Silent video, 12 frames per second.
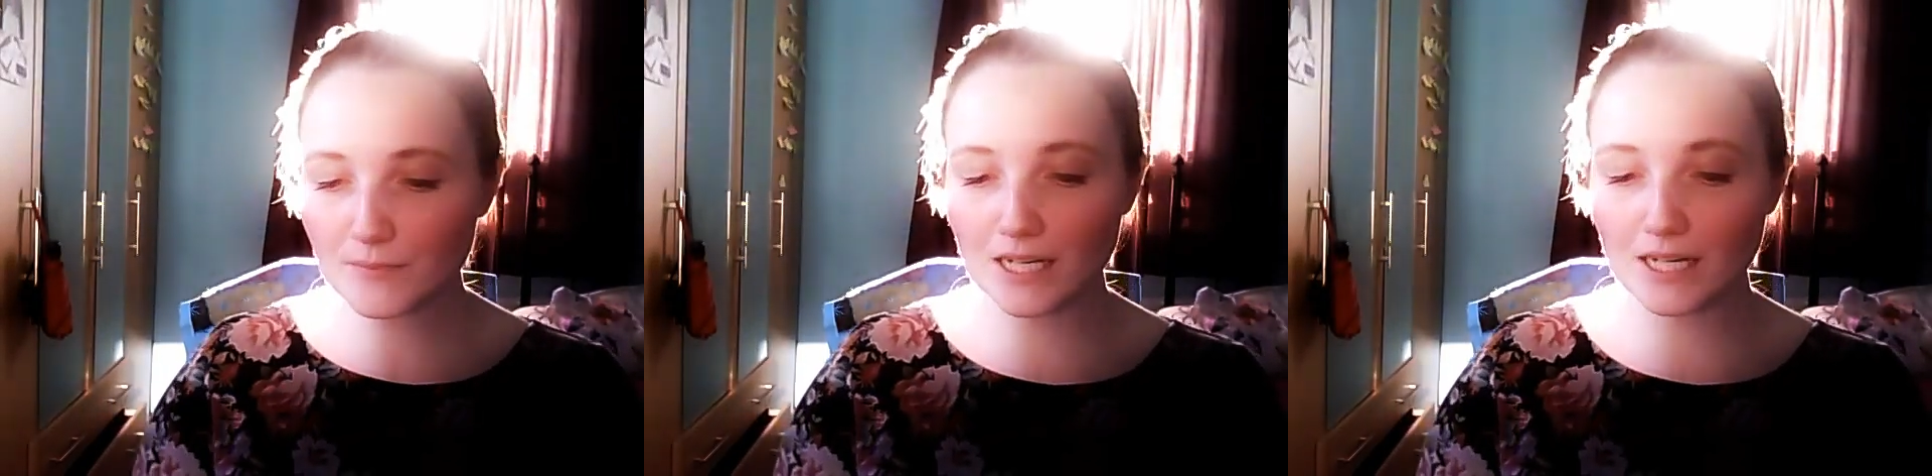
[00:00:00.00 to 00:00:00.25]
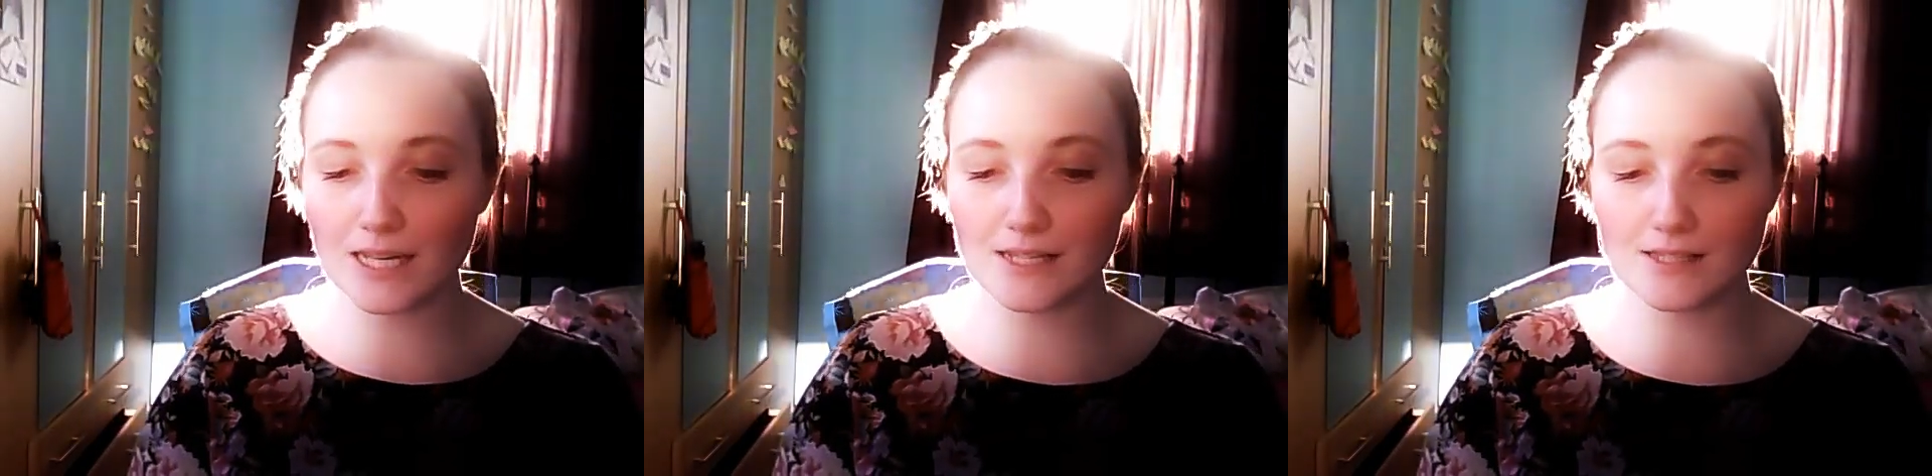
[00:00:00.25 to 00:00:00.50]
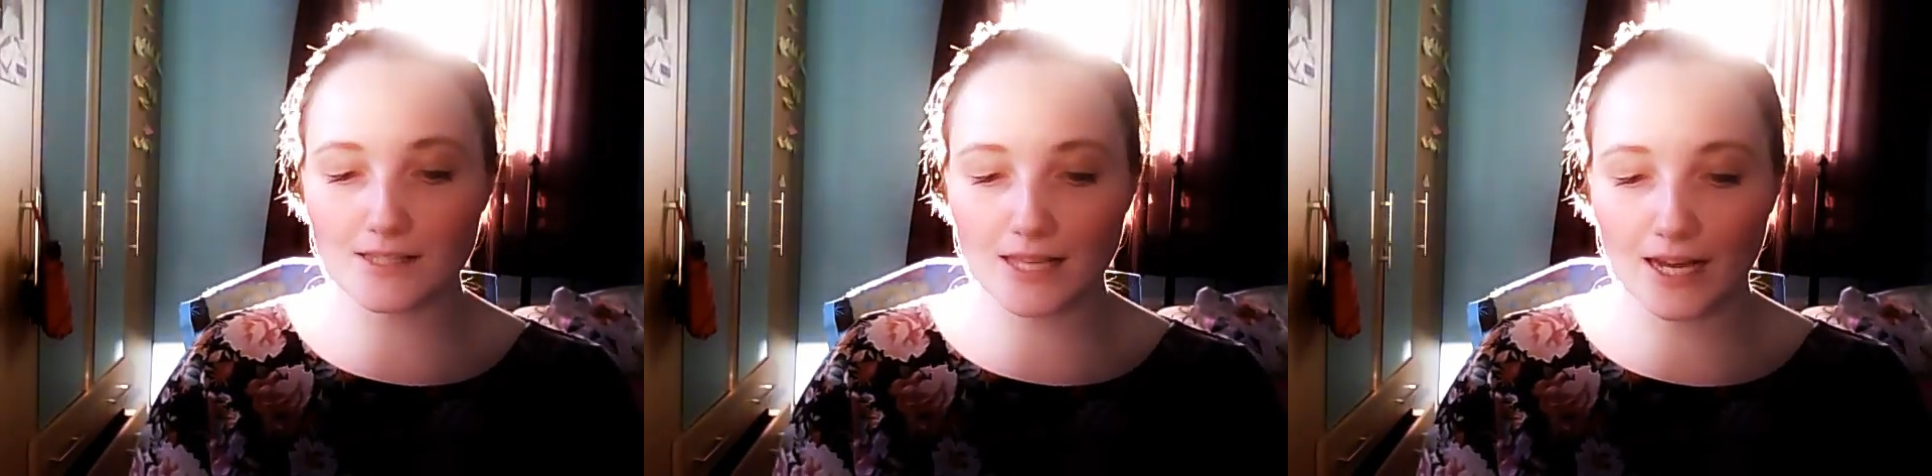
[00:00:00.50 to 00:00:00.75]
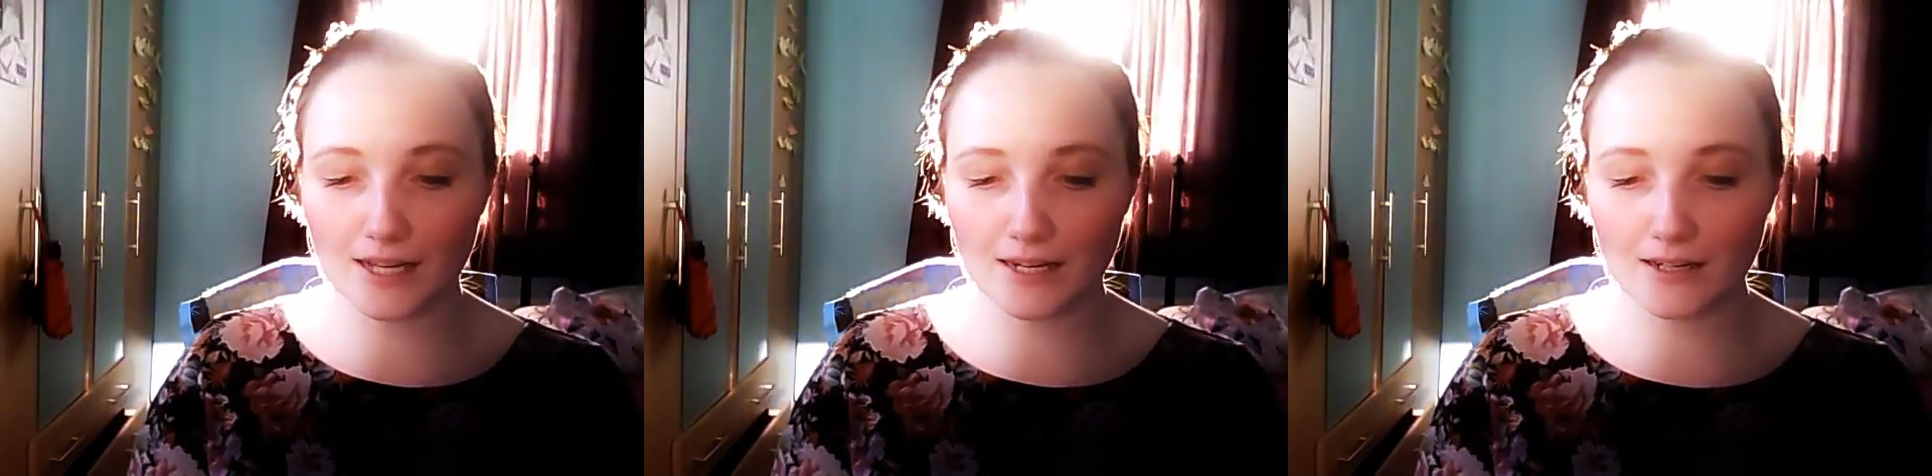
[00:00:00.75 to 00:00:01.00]
is
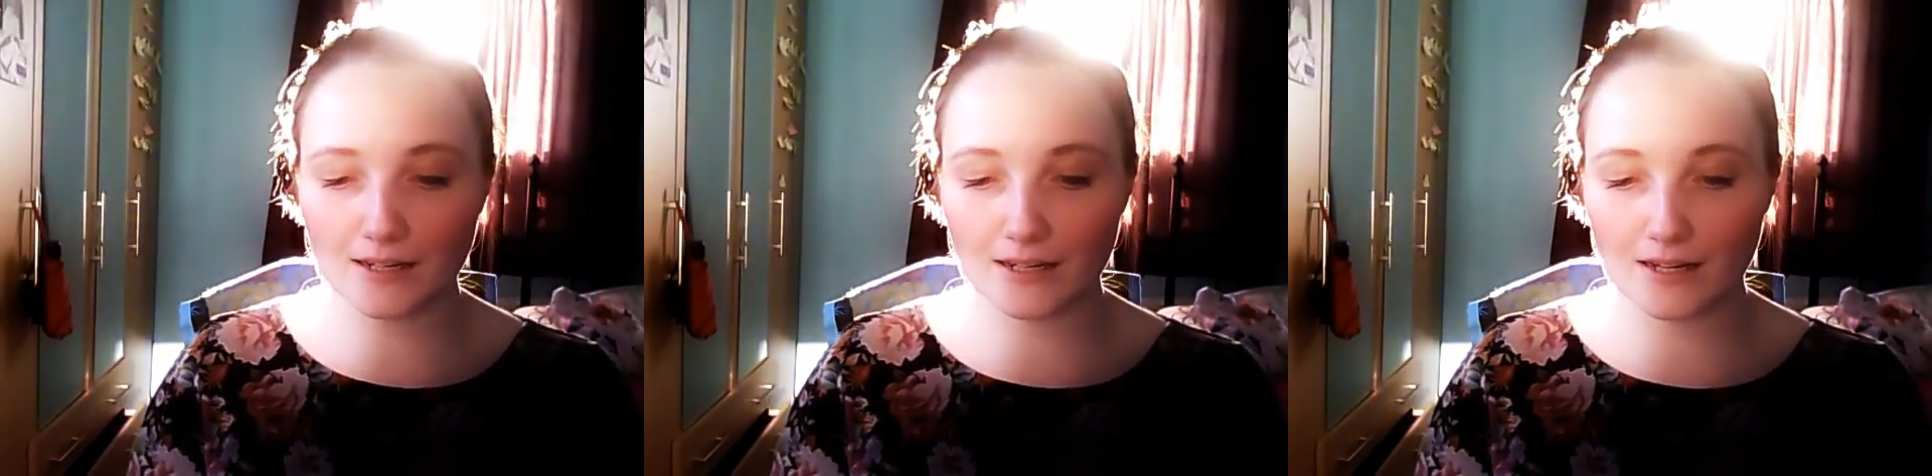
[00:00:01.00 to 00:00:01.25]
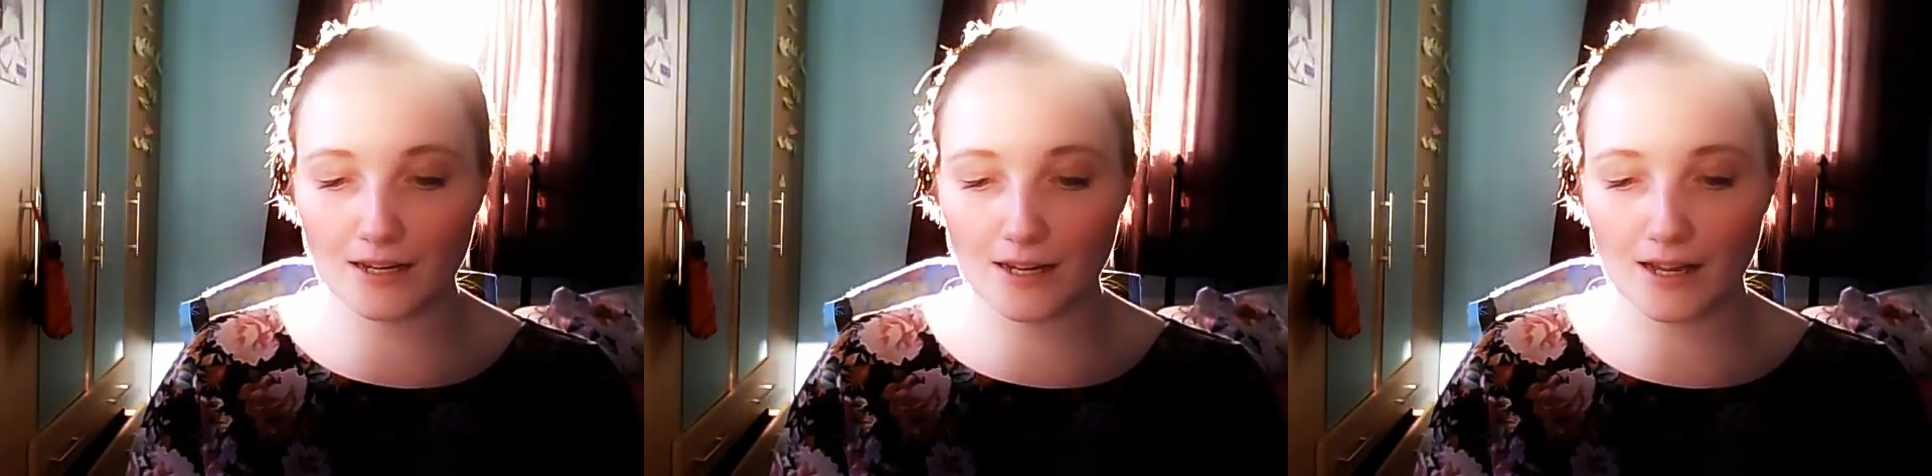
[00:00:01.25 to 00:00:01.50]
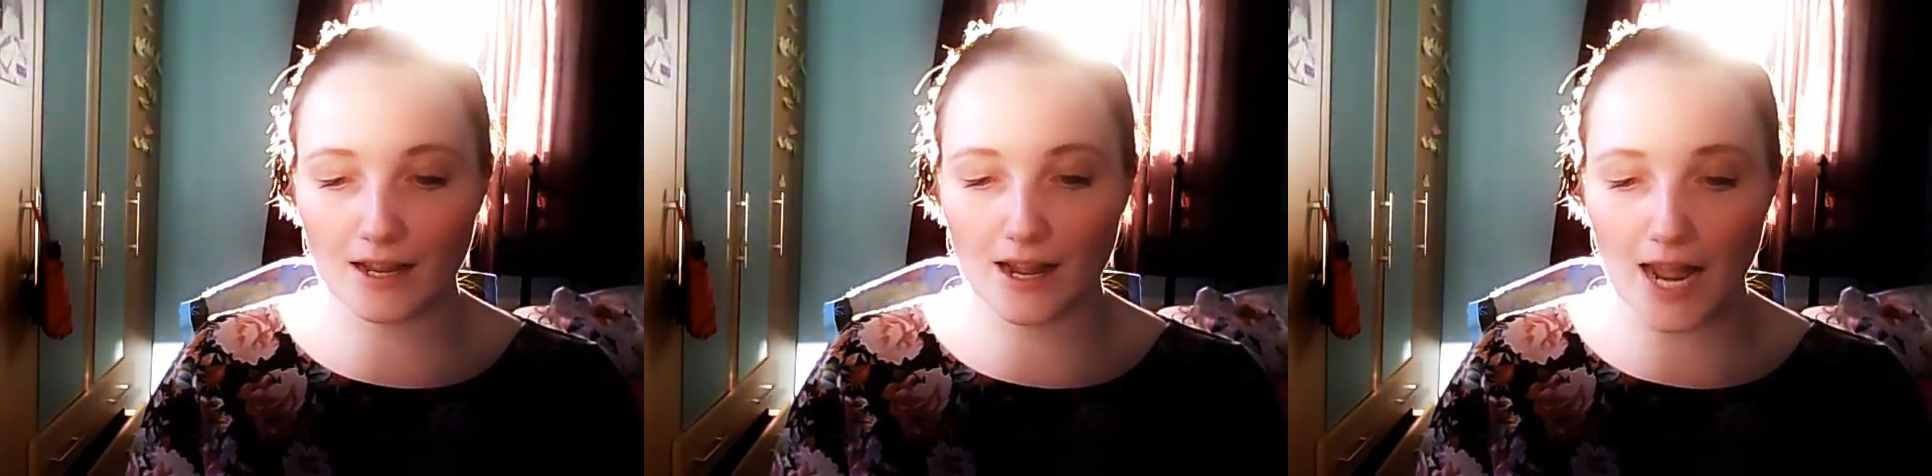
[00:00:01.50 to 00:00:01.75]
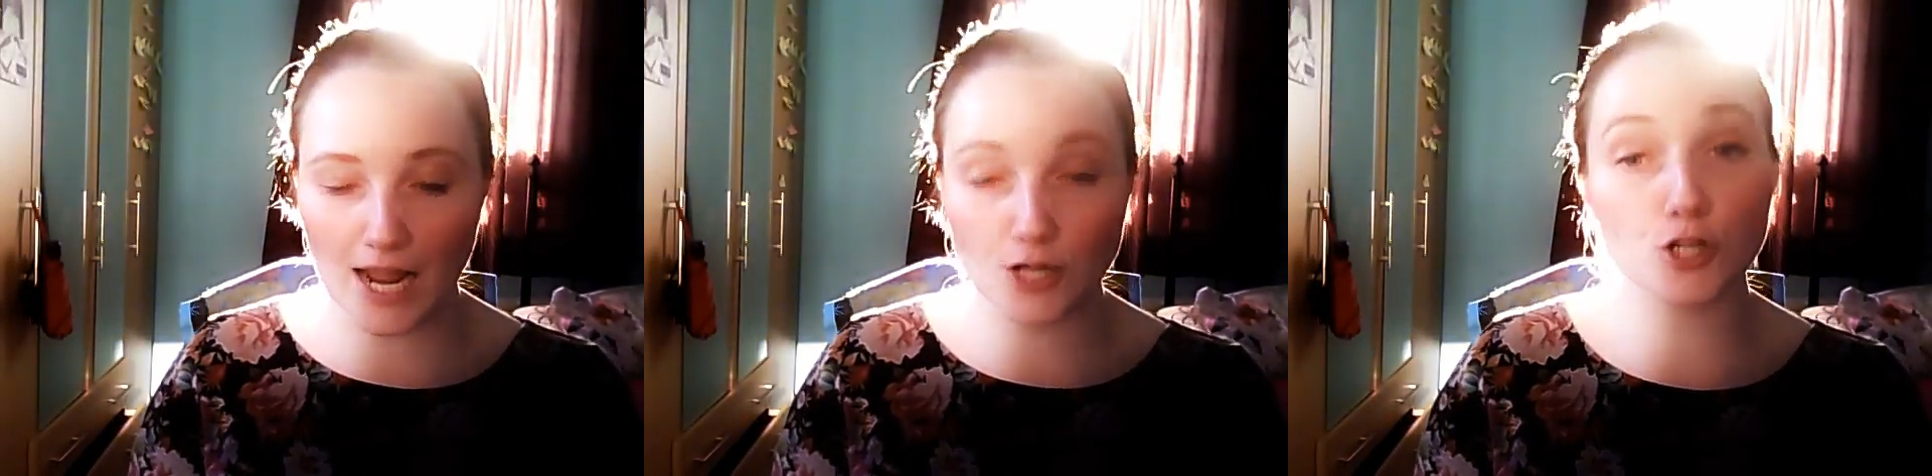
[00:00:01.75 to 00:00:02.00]
that
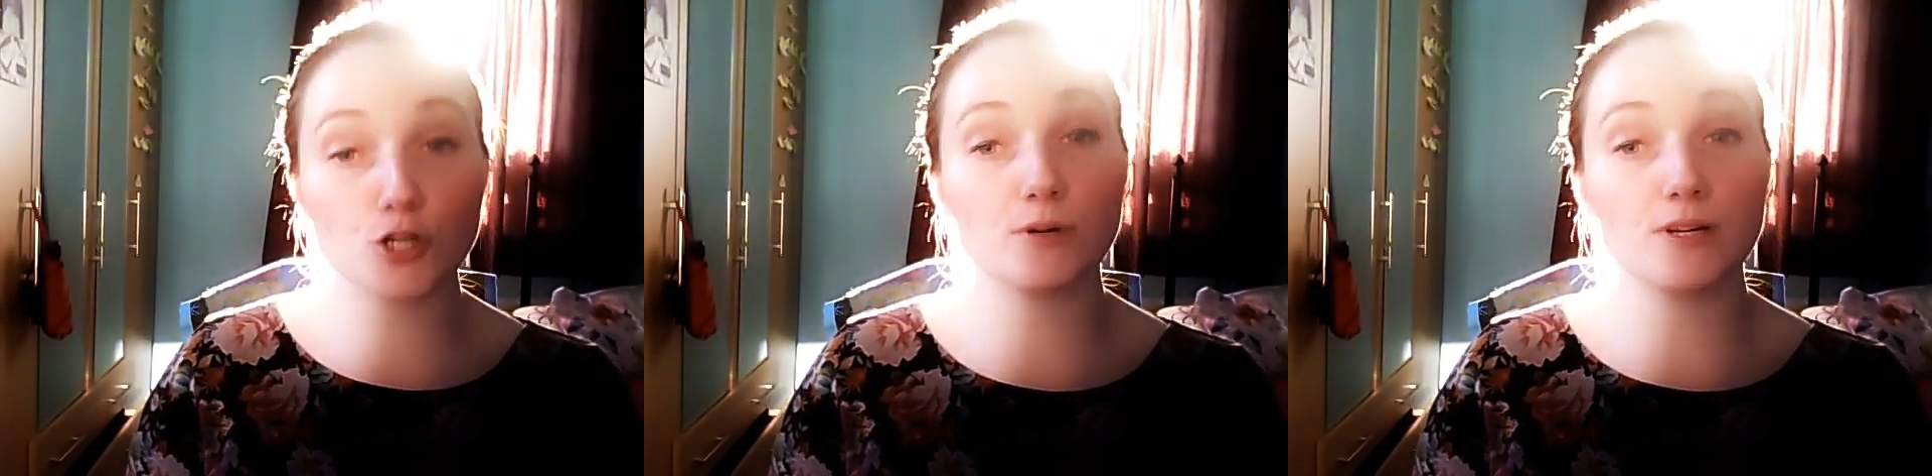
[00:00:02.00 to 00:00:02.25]
Andrew